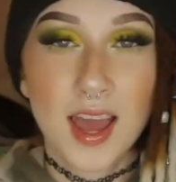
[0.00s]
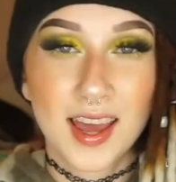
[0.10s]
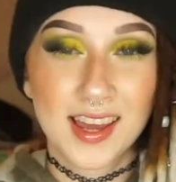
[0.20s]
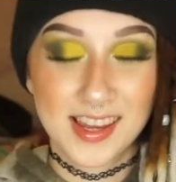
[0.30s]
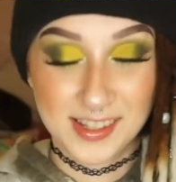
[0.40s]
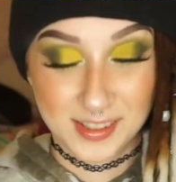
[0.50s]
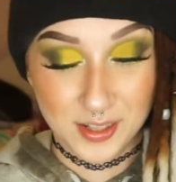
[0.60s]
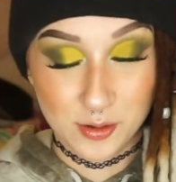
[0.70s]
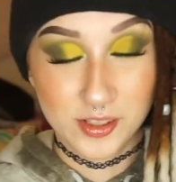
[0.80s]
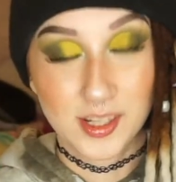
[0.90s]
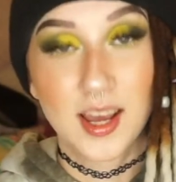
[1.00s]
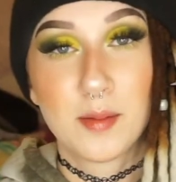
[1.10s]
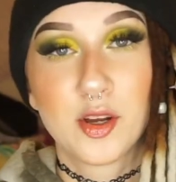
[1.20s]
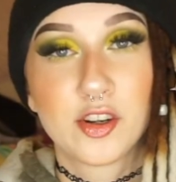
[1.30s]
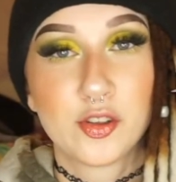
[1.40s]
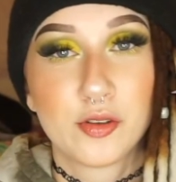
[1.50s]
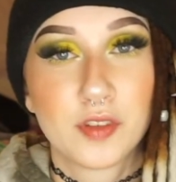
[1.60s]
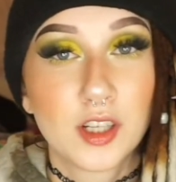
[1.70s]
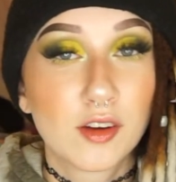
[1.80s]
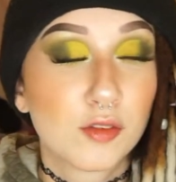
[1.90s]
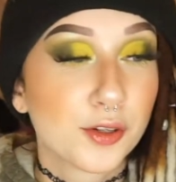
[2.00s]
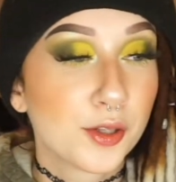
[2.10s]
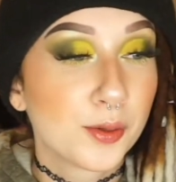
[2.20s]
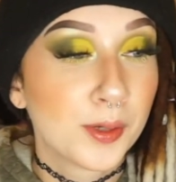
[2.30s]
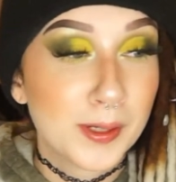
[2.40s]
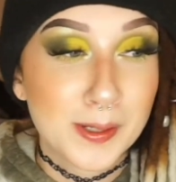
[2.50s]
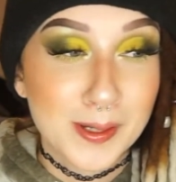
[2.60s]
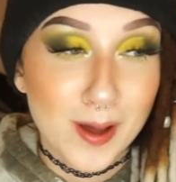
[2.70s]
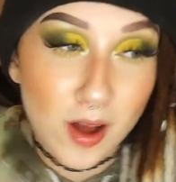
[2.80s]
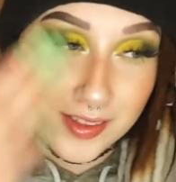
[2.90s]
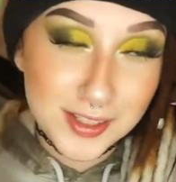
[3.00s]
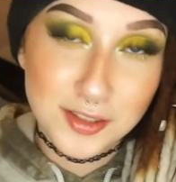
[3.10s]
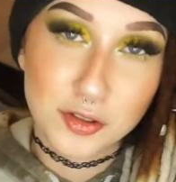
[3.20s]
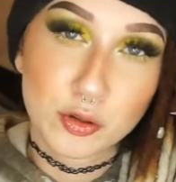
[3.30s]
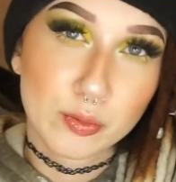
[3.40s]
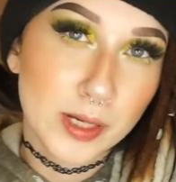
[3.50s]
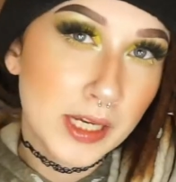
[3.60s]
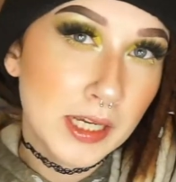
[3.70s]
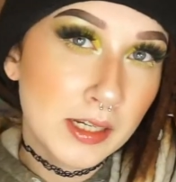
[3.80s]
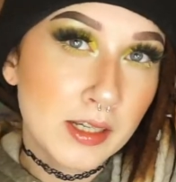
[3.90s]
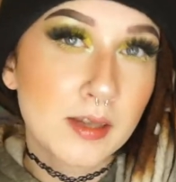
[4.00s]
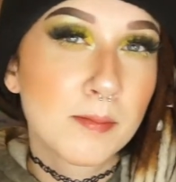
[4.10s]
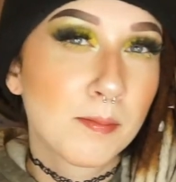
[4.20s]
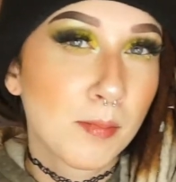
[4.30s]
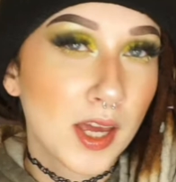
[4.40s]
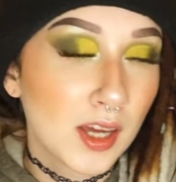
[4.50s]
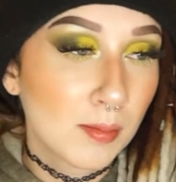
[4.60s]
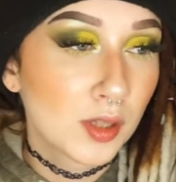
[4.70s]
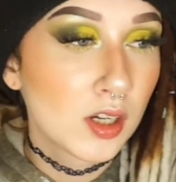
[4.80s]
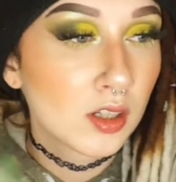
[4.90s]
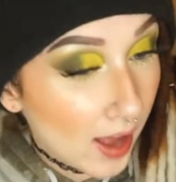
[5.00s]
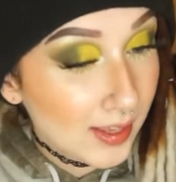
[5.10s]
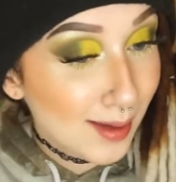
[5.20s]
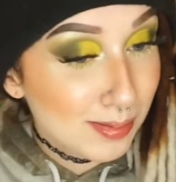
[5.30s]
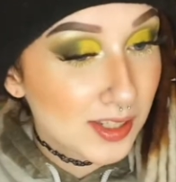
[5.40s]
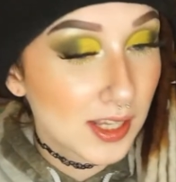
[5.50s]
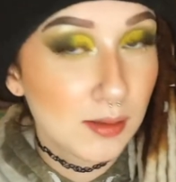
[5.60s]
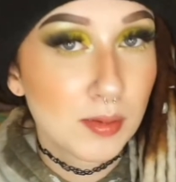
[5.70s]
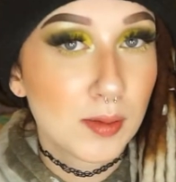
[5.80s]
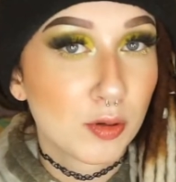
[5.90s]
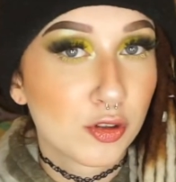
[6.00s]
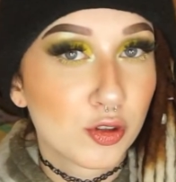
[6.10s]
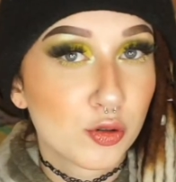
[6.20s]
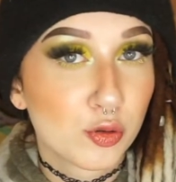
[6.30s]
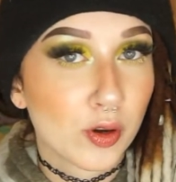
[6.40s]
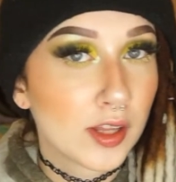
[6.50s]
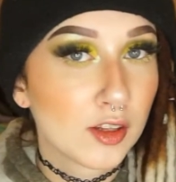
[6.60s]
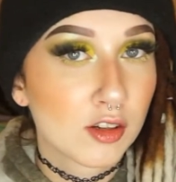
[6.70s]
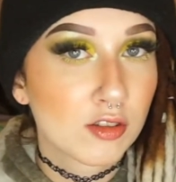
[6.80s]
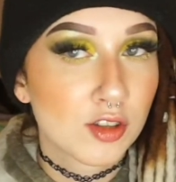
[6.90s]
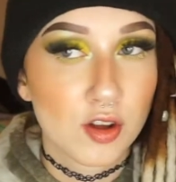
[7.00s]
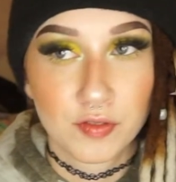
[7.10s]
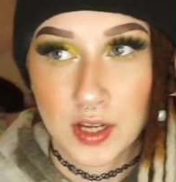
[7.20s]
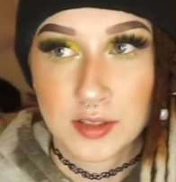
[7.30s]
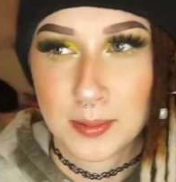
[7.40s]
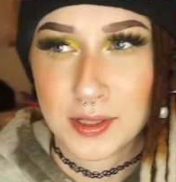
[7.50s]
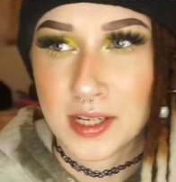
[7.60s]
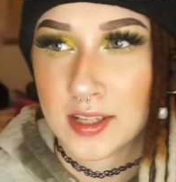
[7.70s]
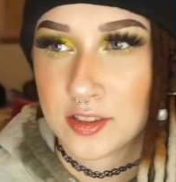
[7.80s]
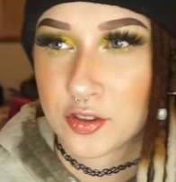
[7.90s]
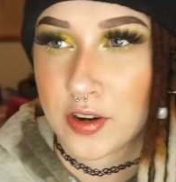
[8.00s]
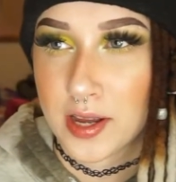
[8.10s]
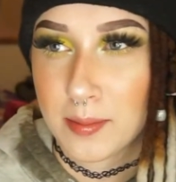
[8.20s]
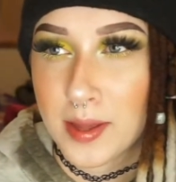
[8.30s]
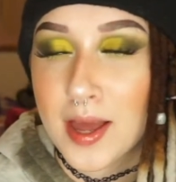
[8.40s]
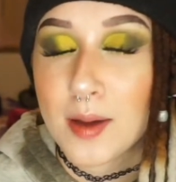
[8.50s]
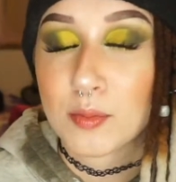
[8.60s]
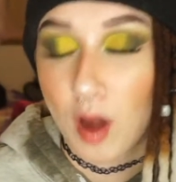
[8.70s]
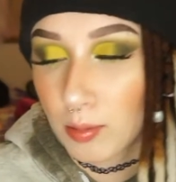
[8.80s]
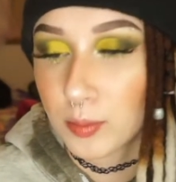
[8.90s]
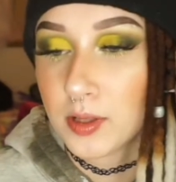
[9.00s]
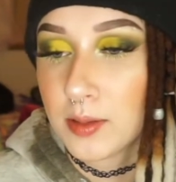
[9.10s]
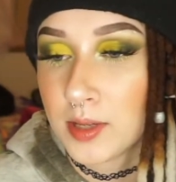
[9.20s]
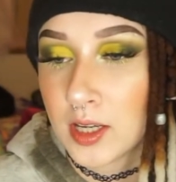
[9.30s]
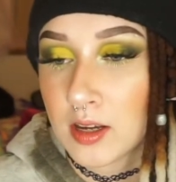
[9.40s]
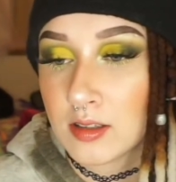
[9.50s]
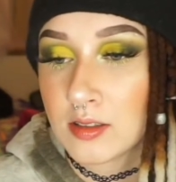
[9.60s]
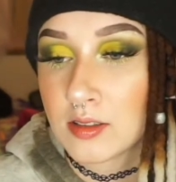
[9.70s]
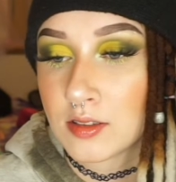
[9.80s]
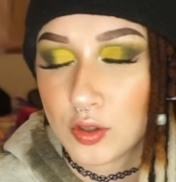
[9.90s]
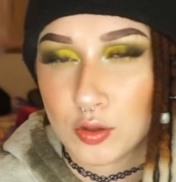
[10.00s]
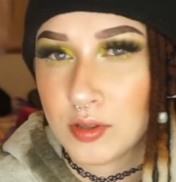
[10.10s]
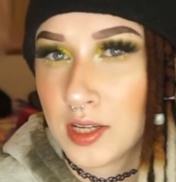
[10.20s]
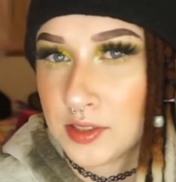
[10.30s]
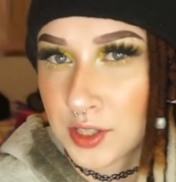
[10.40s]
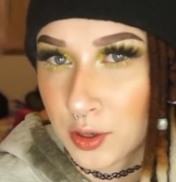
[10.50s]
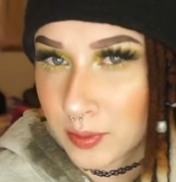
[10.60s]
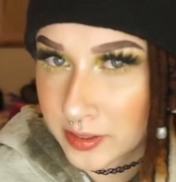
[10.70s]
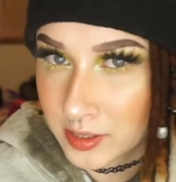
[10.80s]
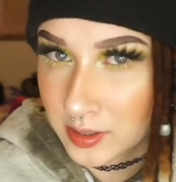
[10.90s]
Hey, so today I'm here to do a video for you on this green makeup look. I kept seeing people do green looks on Facebook and Instagram, probably because 2 days ago, was